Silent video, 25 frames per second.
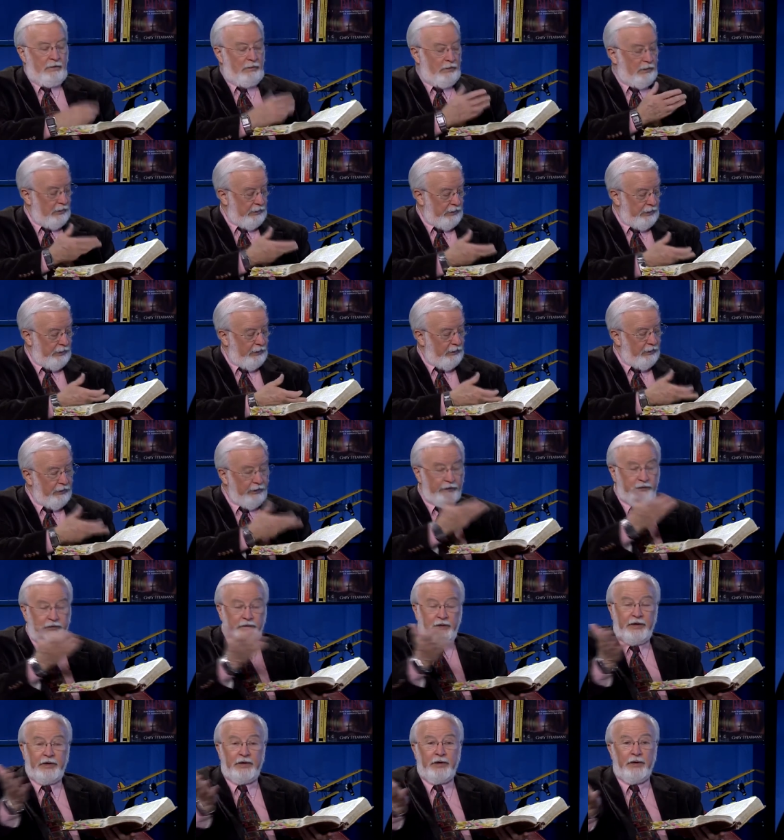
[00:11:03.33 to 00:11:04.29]
Well, here in
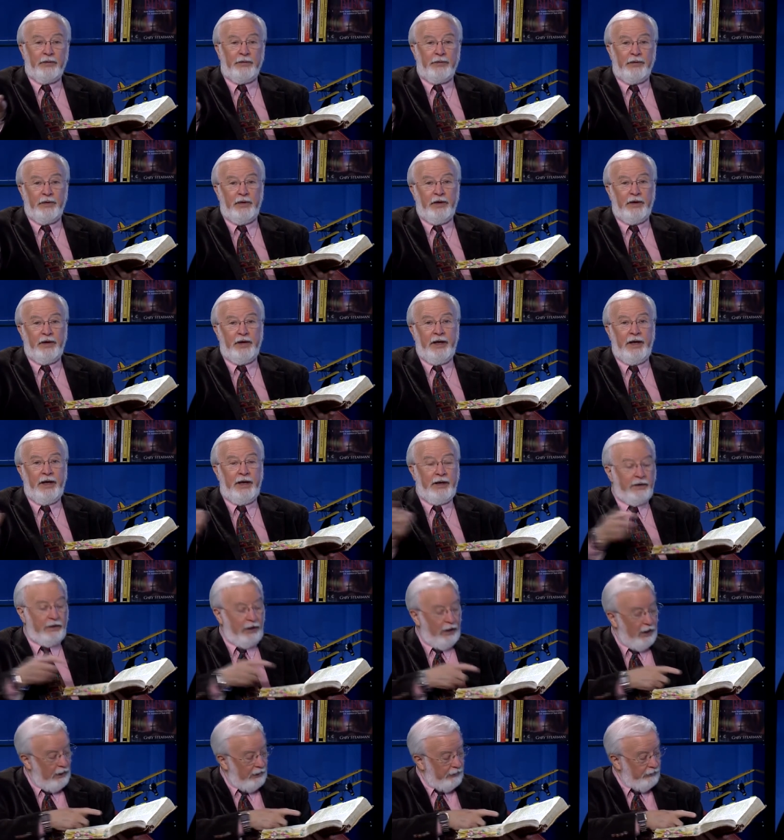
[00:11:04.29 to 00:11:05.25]
Ezekiel
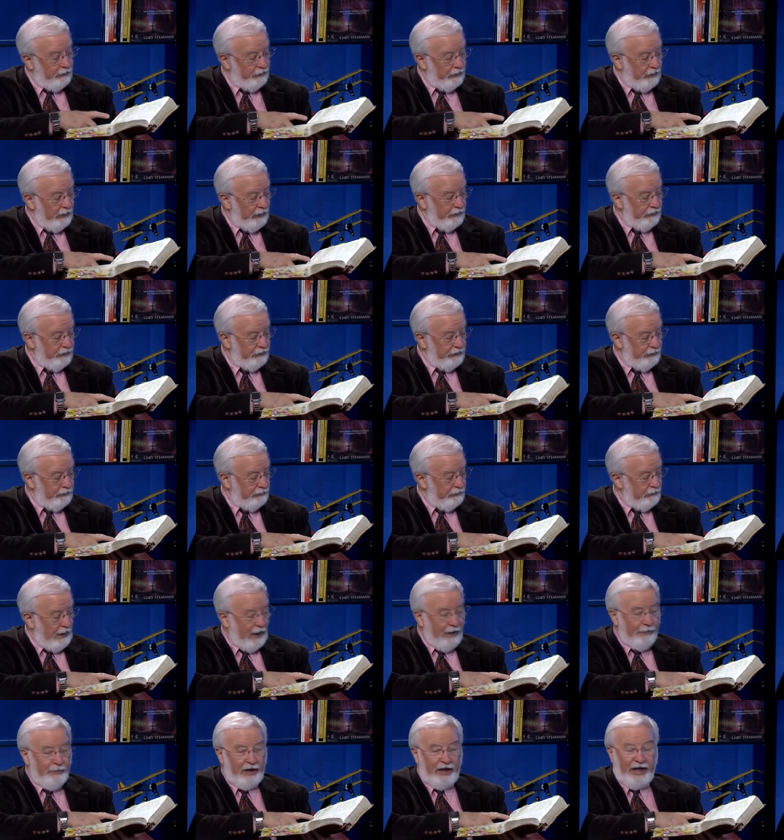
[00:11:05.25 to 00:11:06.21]
38, God says,
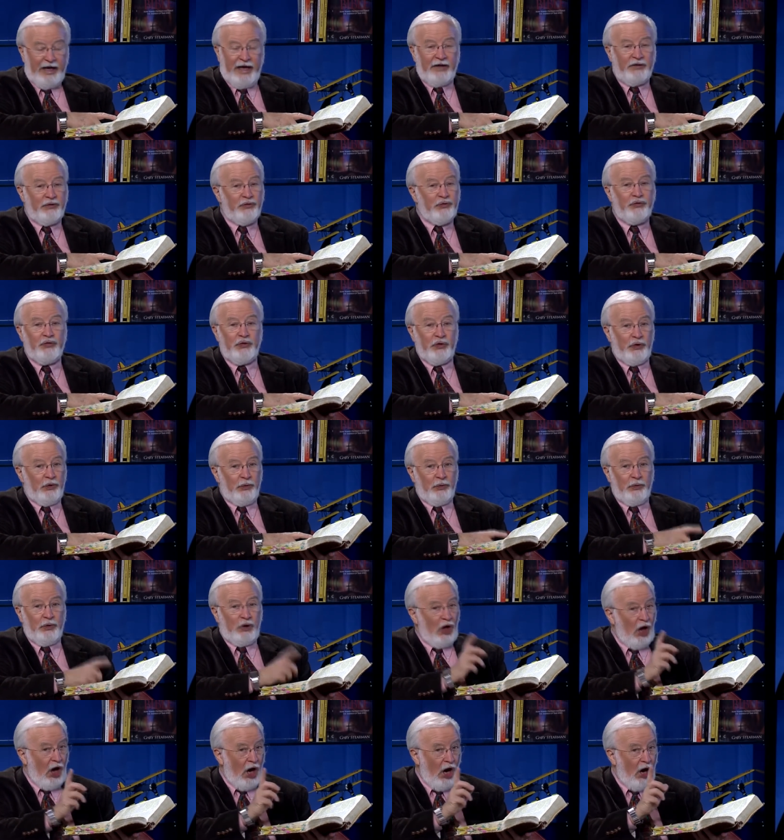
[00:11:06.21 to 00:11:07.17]
I'm against you,
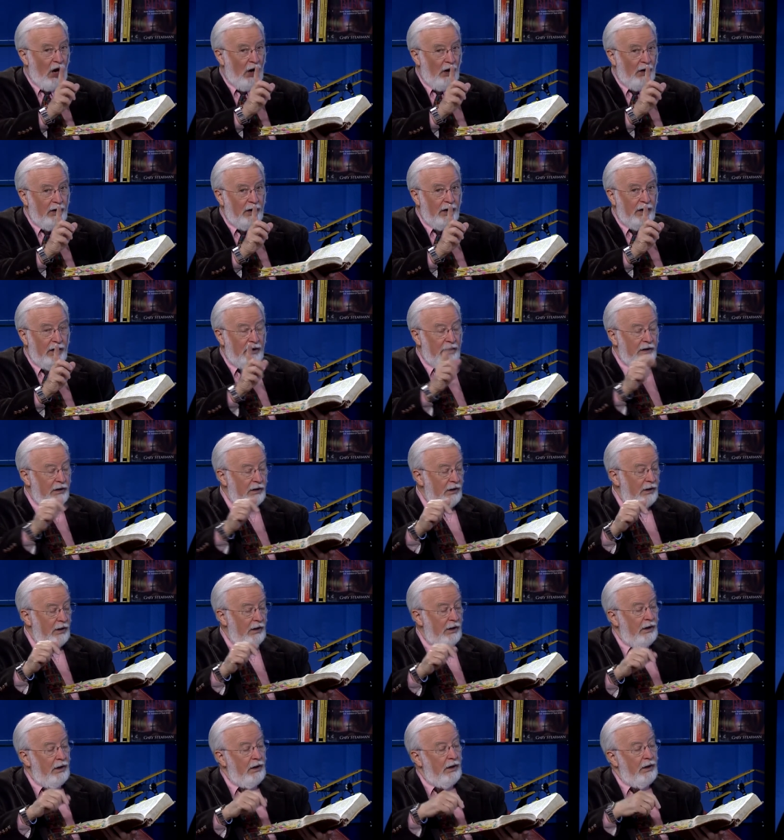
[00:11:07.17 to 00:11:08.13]
Gog.
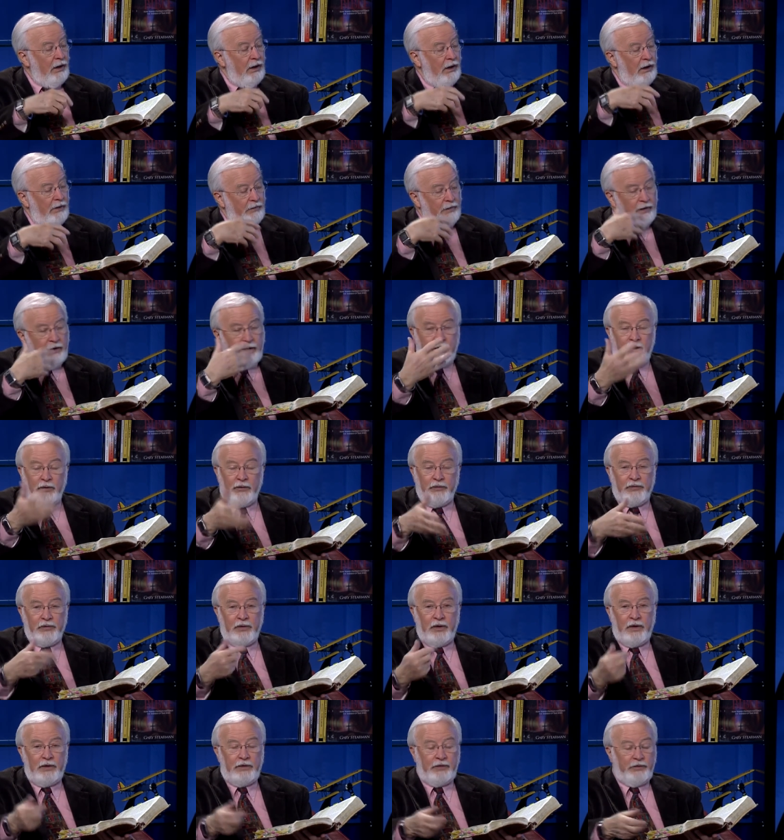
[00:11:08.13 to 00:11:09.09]
And then he goes
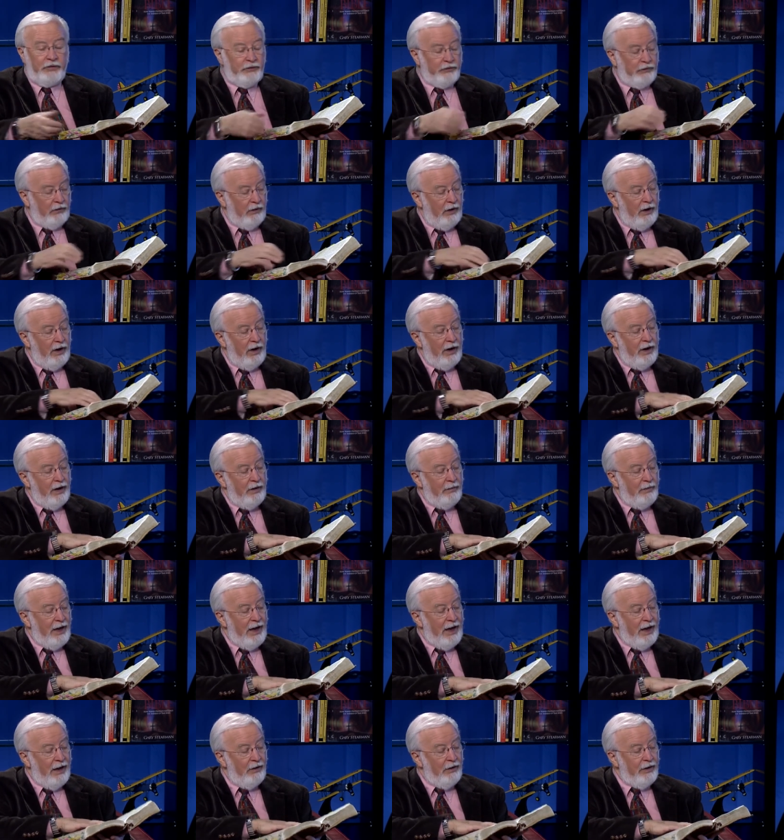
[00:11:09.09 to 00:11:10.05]
on to describe
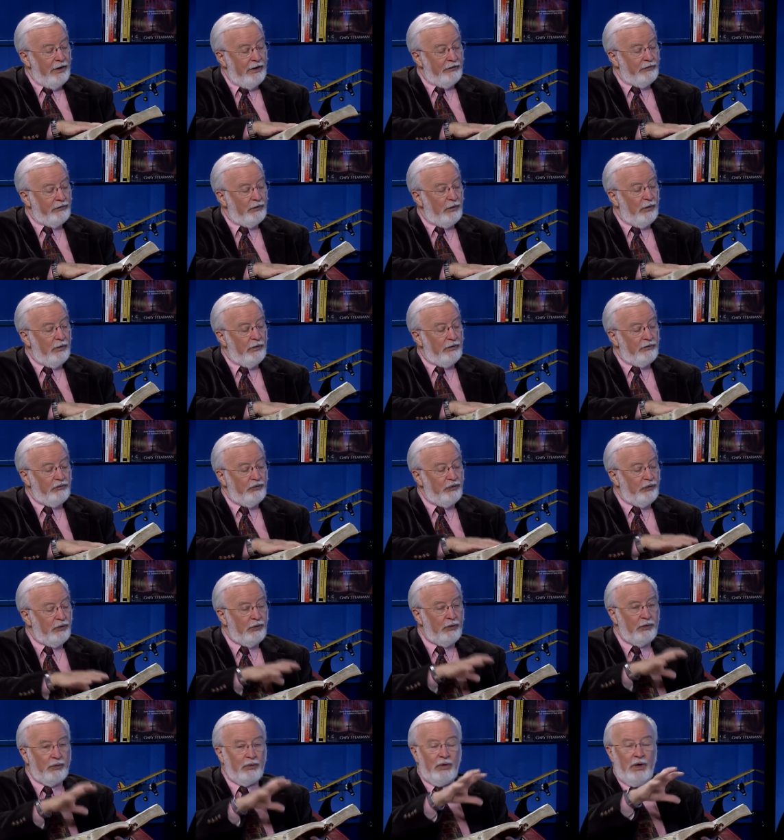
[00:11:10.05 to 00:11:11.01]
how he's going
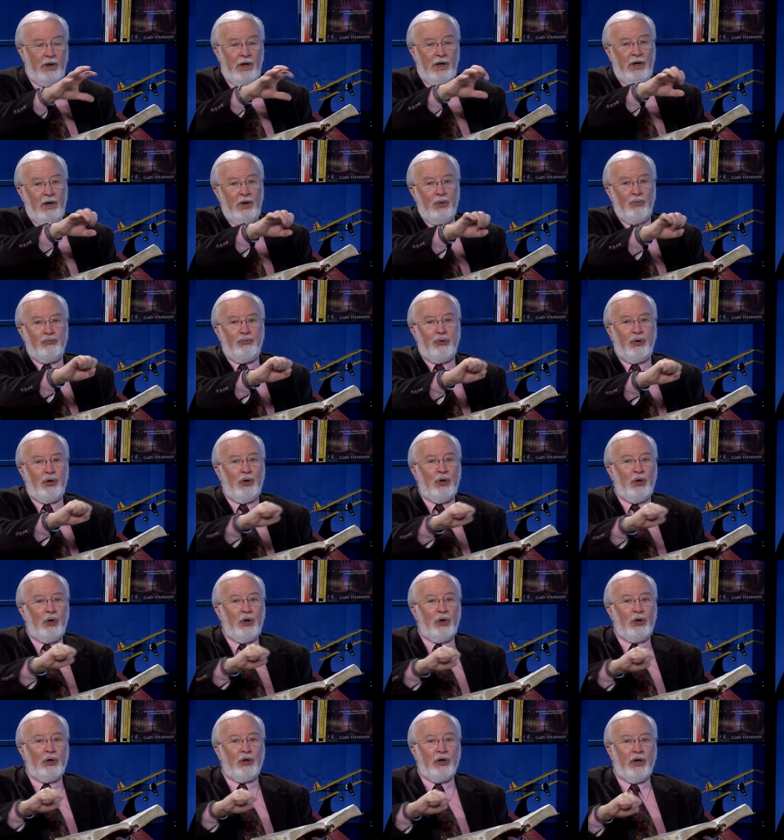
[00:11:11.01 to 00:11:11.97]
to
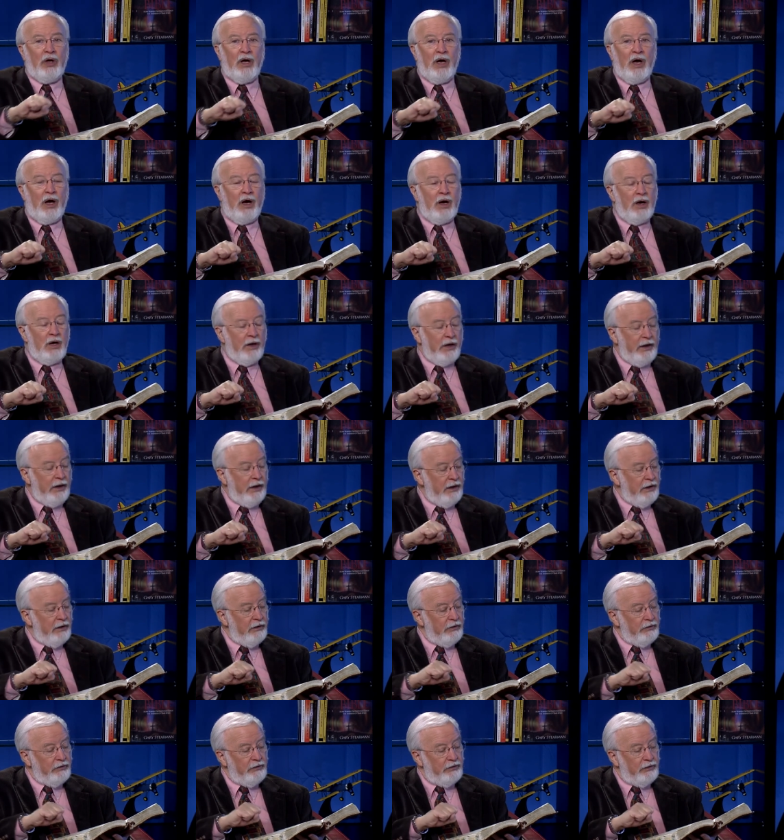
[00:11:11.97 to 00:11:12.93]
pull Gog
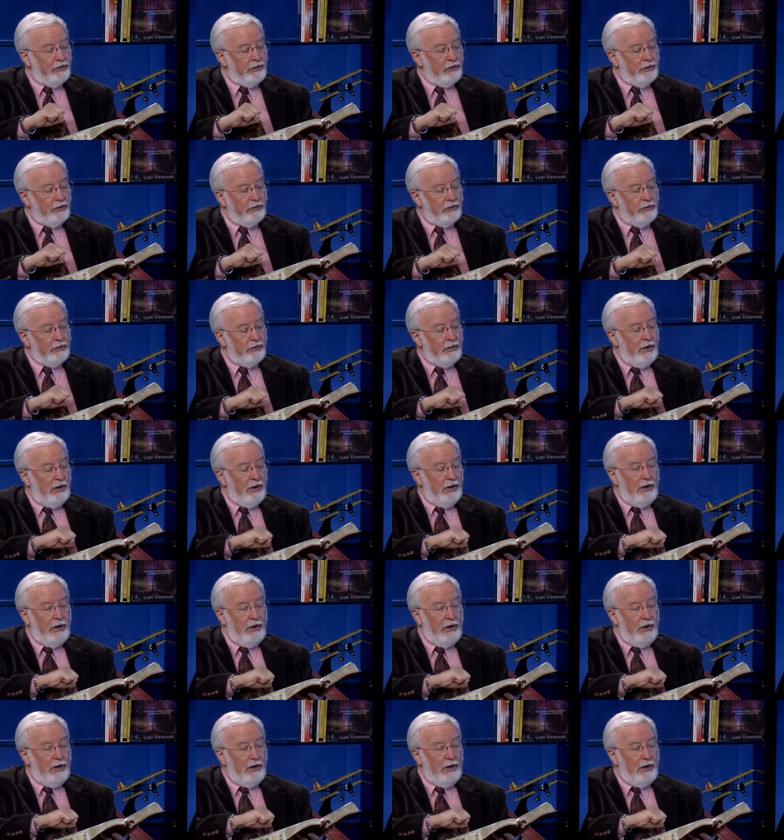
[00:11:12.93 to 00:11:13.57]
into